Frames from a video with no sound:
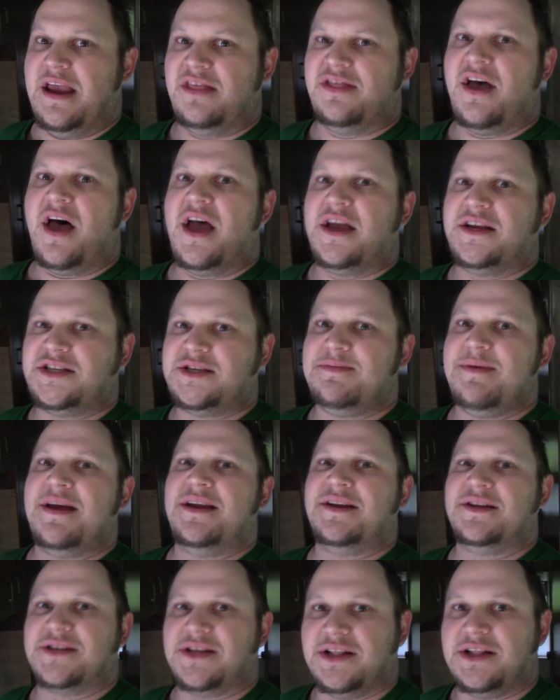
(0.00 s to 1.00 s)
The Iceman
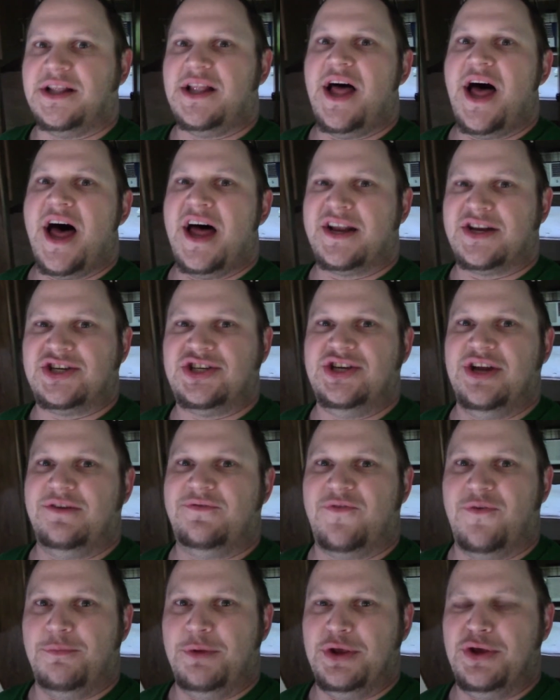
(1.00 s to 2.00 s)
does a lot of shit
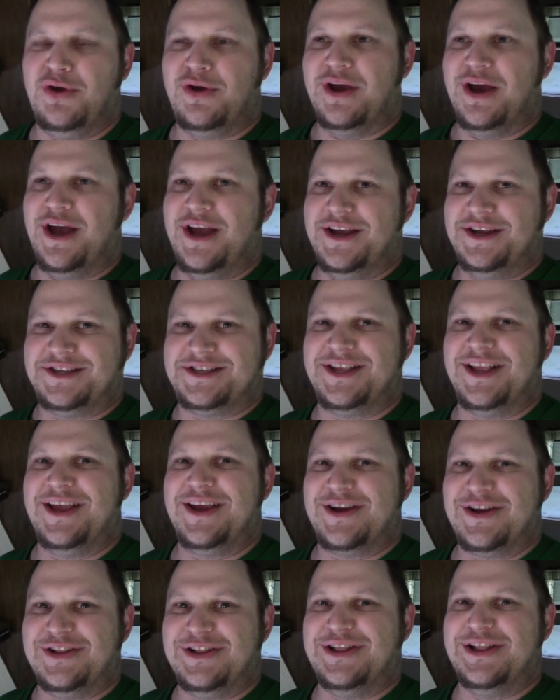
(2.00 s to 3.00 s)
for me, you guys.
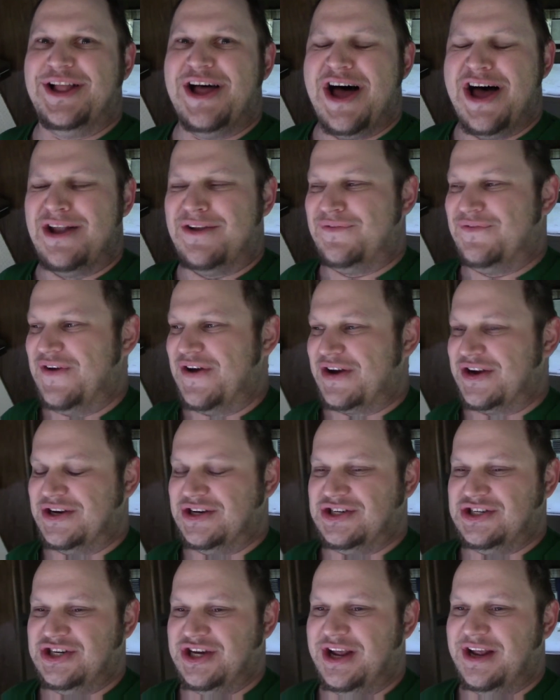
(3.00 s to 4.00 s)
Like, a lot of fucking
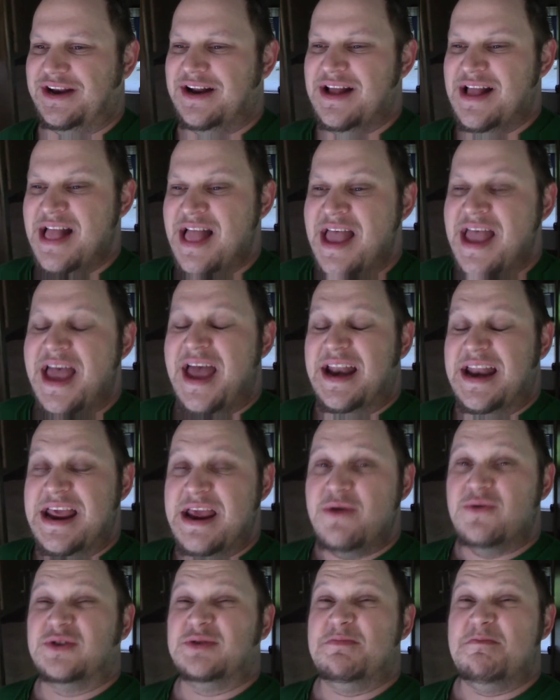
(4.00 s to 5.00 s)
shit. And
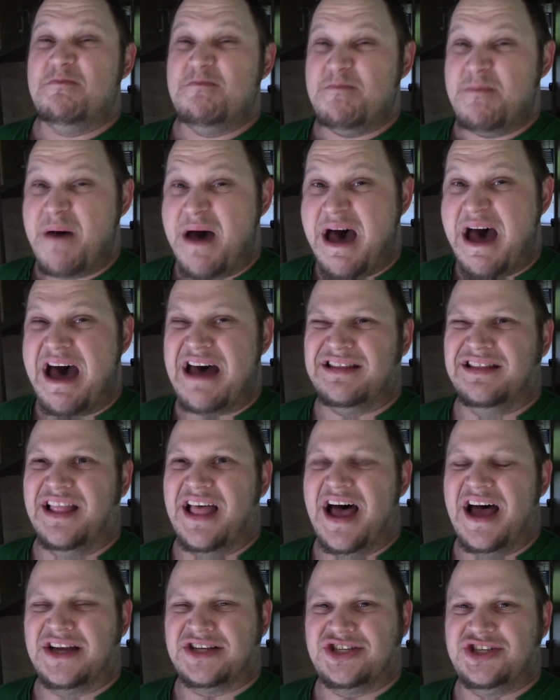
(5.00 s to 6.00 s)
he was mad
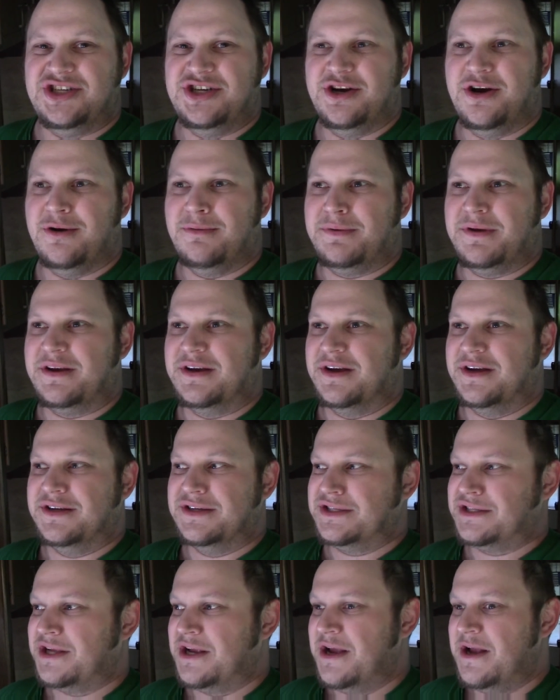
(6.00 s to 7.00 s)
last year
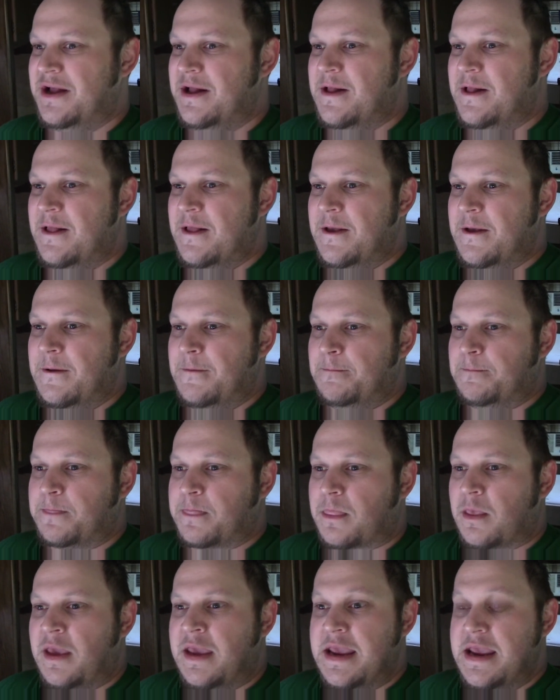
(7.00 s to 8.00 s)
because
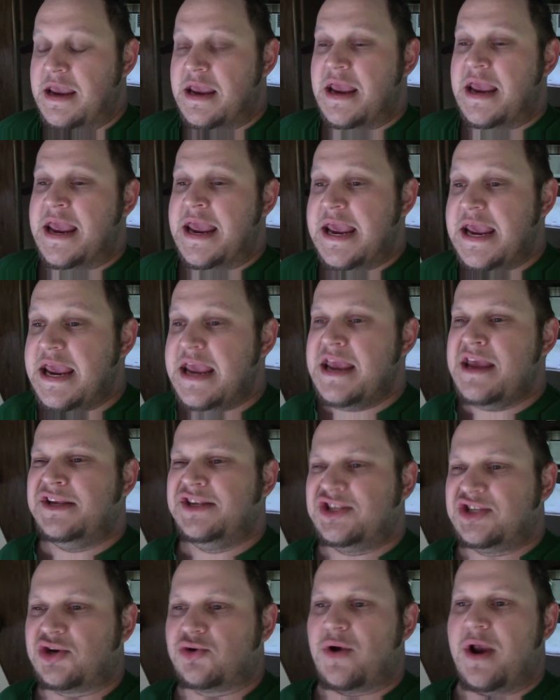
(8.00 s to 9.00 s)
he he
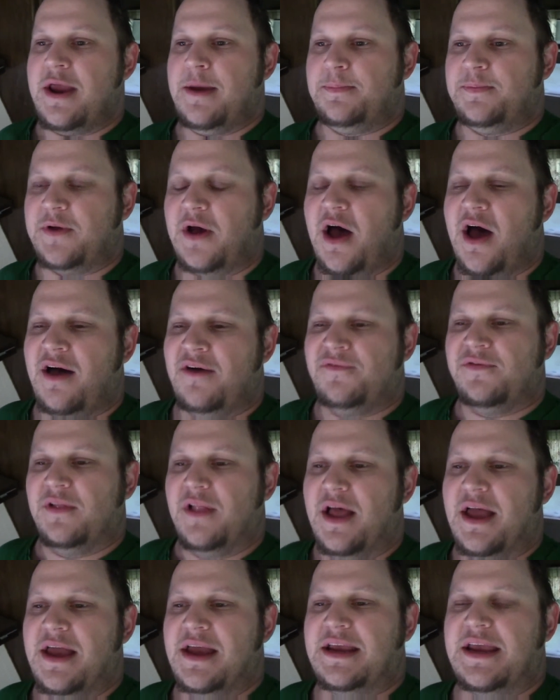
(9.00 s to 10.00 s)
scraped off
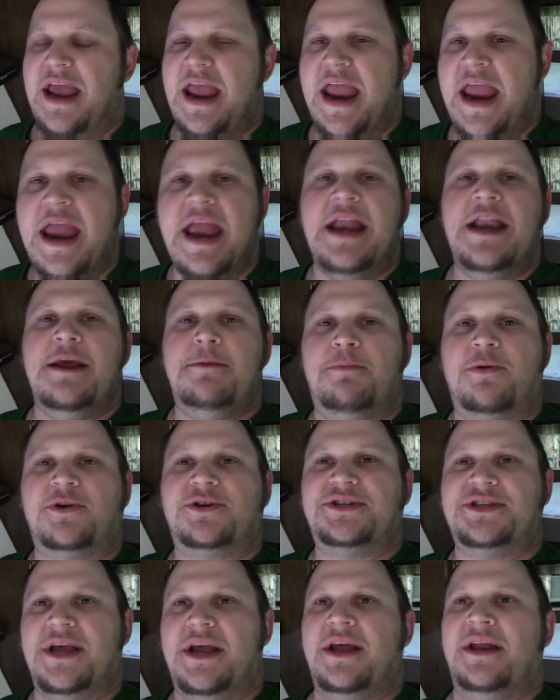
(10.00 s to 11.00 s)
like
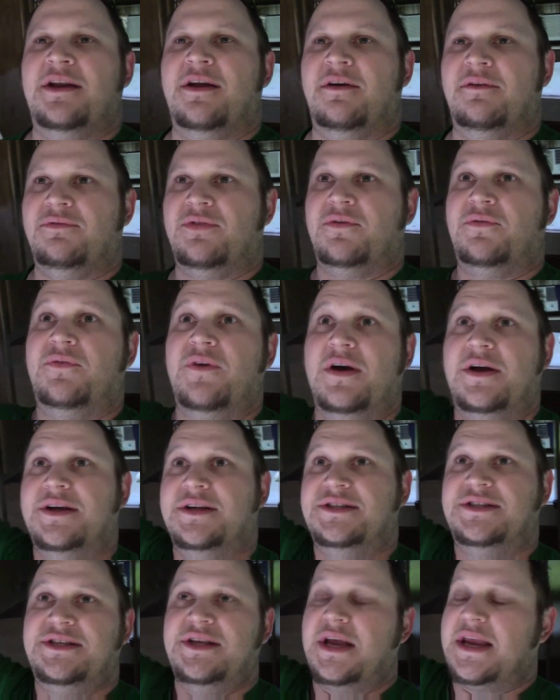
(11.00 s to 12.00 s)
80% of the
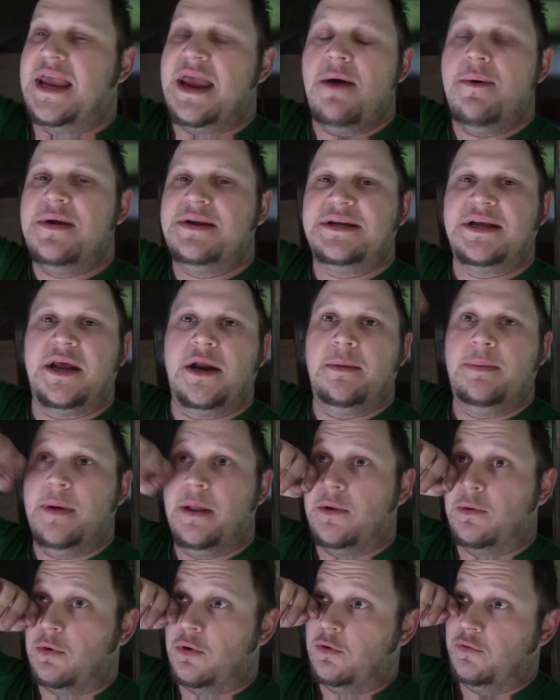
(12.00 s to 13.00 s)
fucking I can't wait to get up
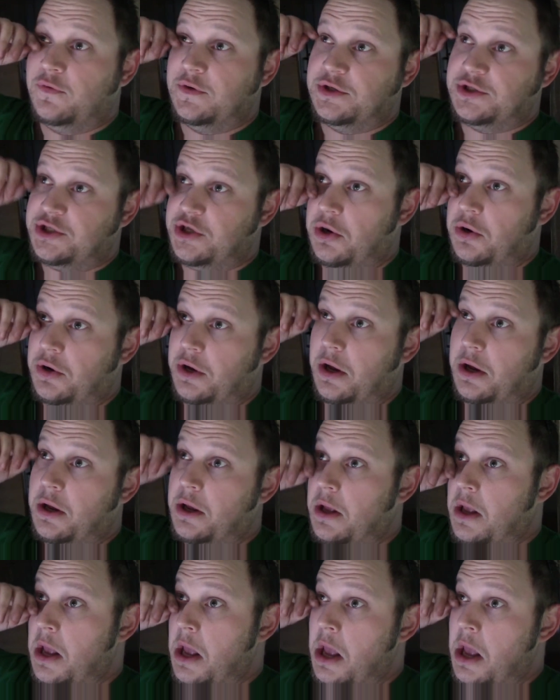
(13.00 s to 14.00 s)
on the roof and show you.
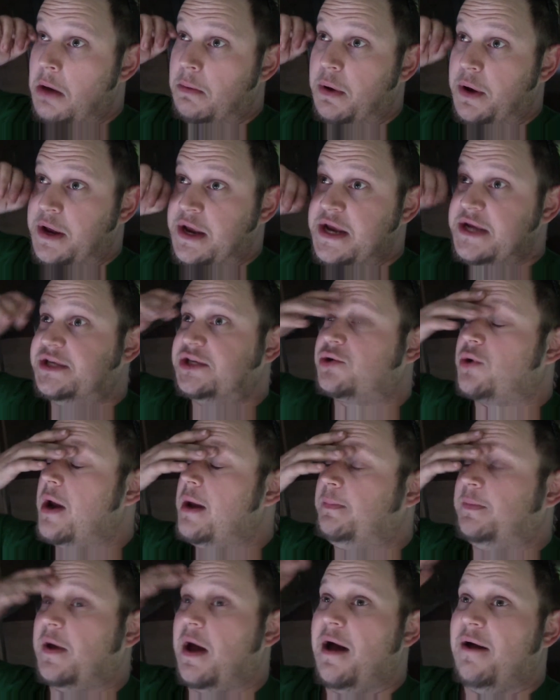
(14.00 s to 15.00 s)
But he
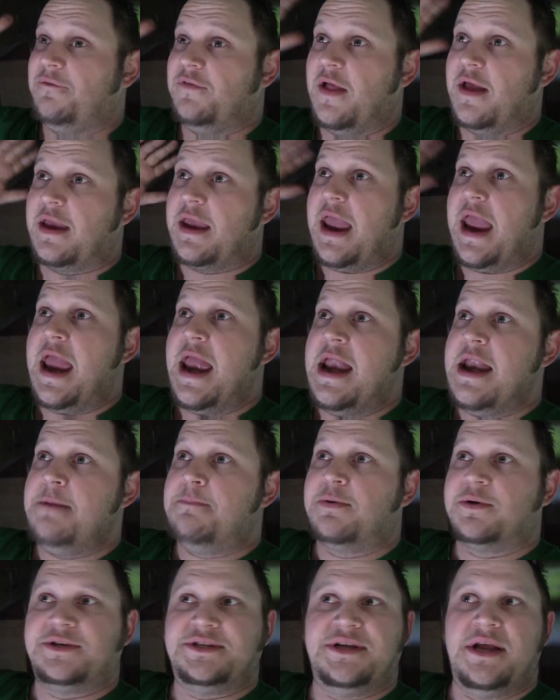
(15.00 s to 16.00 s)
scraped off like
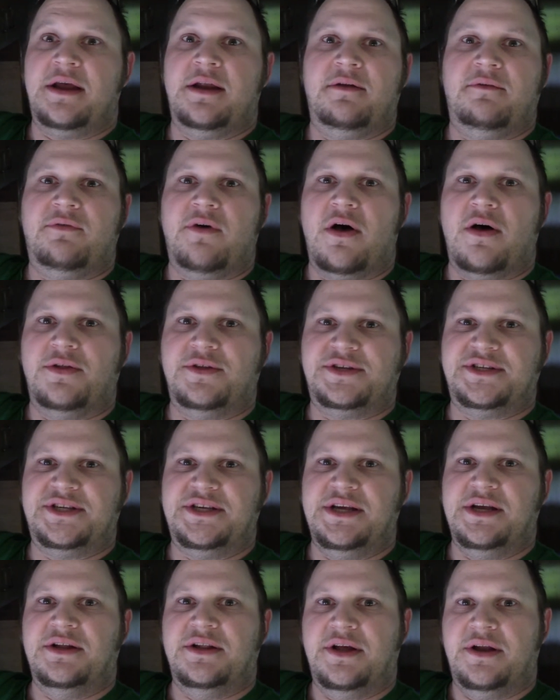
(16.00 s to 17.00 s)
80% of all the
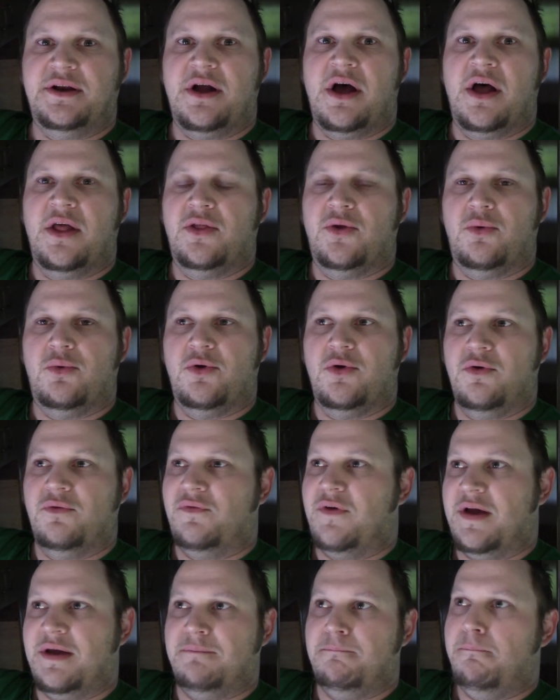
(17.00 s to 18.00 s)
sealant on the
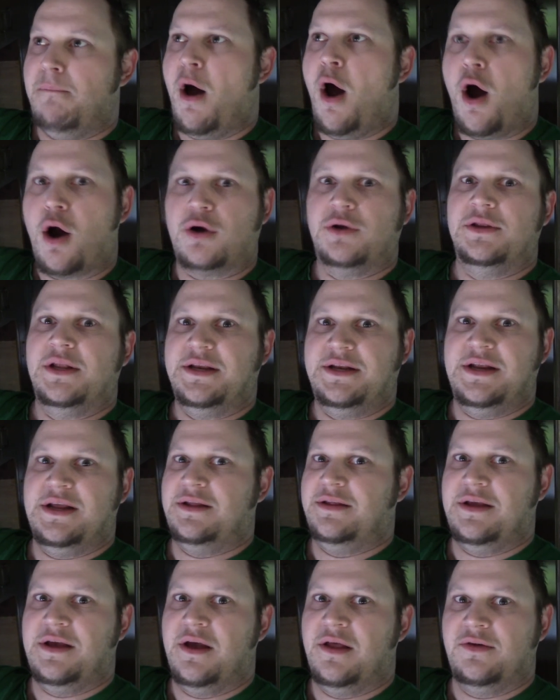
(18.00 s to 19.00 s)
roof. I hardly
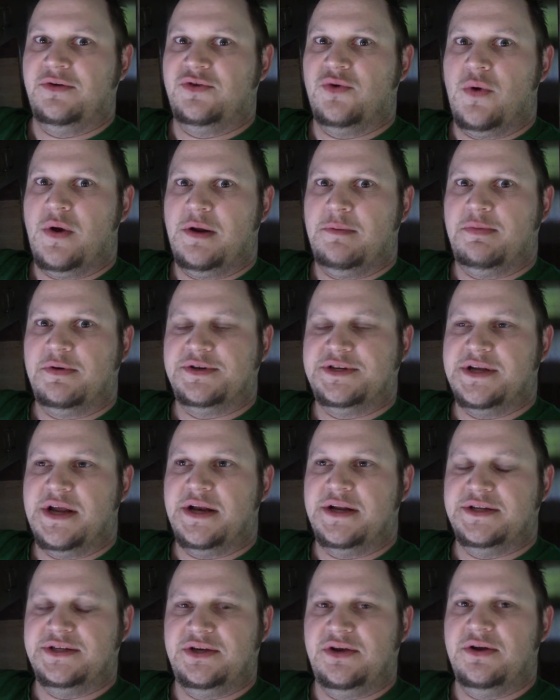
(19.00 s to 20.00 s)
did the other
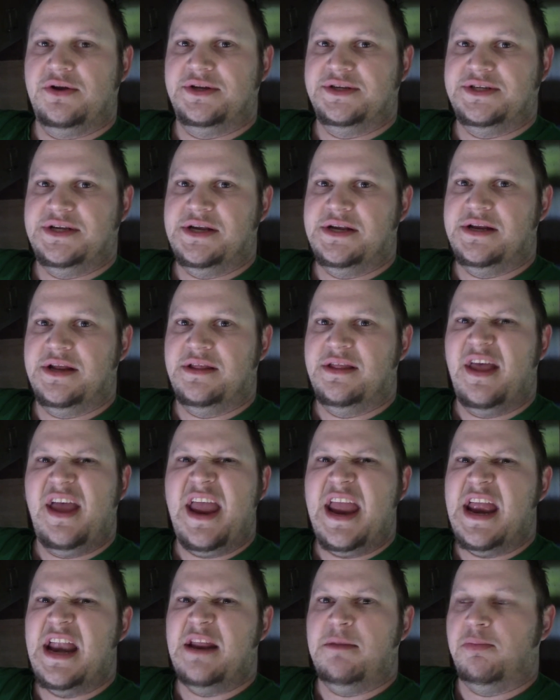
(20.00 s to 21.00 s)
20% as good as he did the
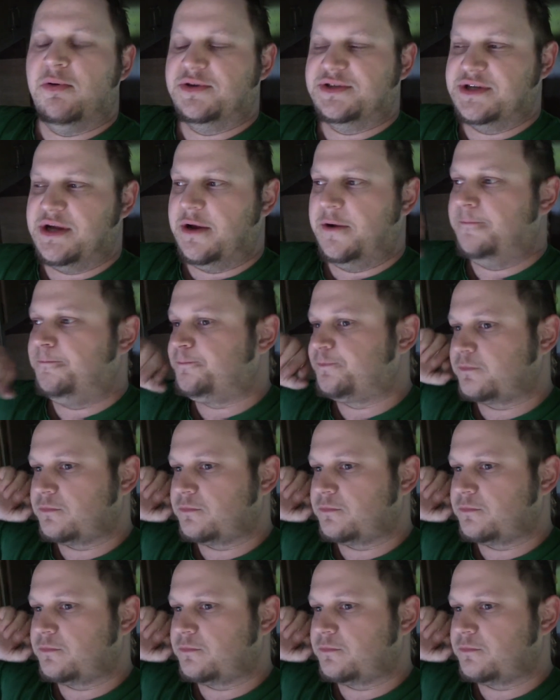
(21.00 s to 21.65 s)
80%.